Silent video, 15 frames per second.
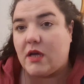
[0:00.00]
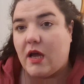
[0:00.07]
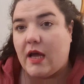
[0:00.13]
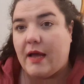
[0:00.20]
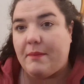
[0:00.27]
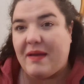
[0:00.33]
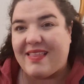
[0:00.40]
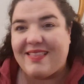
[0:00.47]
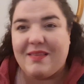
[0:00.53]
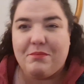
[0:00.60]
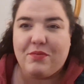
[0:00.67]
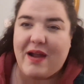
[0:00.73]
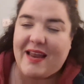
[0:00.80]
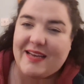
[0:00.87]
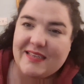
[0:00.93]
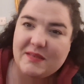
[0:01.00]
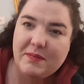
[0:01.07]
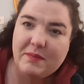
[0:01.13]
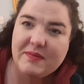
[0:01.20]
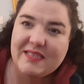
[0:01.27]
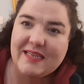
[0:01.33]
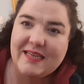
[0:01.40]
I think the branding's a
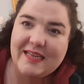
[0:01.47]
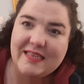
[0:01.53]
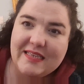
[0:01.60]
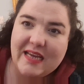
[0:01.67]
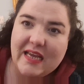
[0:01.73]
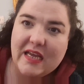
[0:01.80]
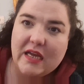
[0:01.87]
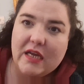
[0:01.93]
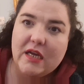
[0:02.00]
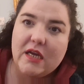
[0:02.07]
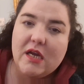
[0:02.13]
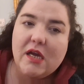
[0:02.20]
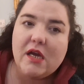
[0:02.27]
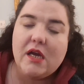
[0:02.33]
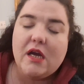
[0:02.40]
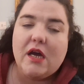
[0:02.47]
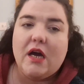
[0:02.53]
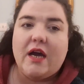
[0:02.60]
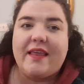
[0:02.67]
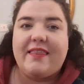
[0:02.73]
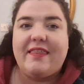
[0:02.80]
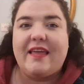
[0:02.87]
bit misleading.
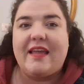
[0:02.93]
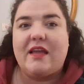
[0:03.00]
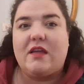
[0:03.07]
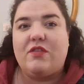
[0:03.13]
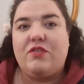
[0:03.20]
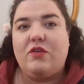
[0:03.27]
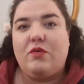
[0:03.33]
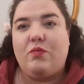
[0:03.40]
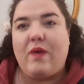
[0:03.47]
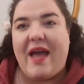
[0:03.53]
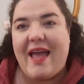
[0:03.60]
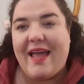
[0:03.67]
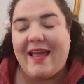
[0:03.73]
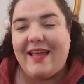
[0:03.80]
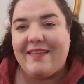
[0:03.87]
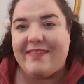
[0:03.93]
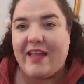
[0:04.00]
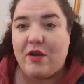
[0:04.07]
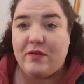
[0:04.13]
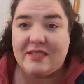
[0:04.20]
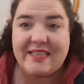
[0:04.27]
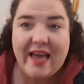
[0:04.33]
I think the way
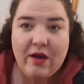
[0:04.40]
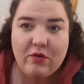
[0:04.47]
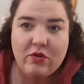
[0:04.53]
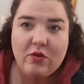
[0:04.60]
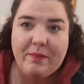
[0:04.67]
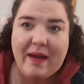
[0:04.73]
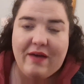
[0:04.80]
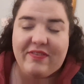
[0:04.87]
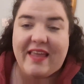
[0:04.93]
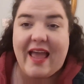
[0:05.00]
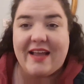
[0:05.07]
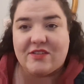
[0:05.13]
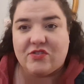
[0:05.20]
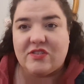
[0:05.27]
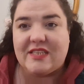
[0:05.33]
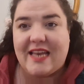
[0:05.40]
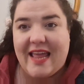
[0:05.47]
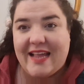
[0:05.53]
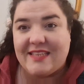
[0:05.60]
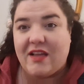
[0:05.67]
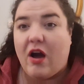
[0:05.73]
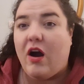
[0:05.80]
they only tell you about the extra
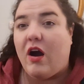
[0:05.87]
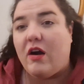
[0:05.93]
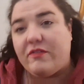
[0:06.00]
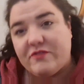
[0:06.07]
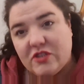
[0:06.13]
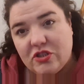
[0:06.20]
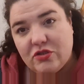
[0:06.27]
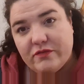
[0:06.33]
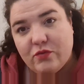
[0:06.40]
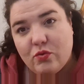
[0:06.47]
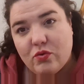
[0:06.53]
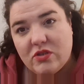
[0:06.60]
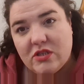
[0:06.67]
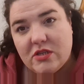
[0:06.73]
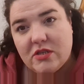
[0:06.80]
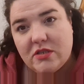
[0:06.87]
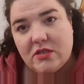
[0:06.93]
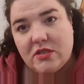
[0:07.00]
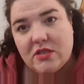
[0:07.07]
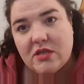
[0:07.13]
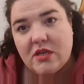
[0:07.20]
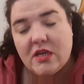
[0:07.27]
delays after you've ordered
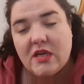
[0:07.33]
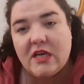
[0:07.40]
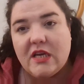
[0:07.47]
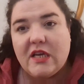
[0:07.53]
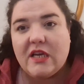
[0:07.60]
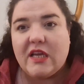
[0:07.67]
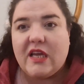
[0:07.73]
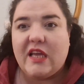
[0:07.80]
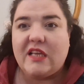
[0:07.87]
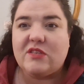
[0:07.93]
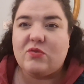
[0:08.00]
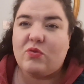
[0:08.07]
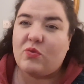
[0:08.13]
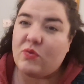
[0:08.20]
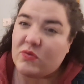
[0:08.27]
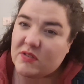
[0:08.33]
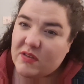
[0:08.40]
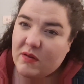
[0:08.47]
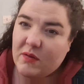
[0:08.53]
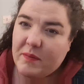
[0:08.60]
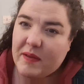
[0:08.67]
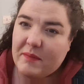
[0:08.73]
is
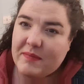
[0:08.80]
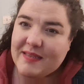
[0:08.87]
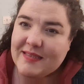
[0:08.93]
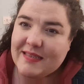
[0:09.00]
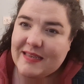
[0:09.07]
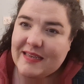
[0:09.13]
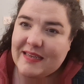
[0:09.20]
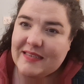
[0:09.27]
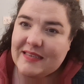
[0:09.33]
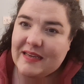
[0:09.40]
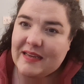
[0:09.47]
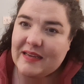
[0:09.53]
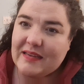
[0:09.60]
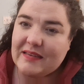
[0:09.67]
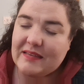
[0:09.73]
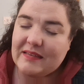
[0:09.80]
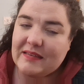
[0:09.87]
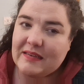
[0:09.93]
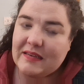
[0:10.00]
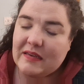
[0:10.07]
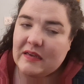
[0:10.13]
also a bit misleading.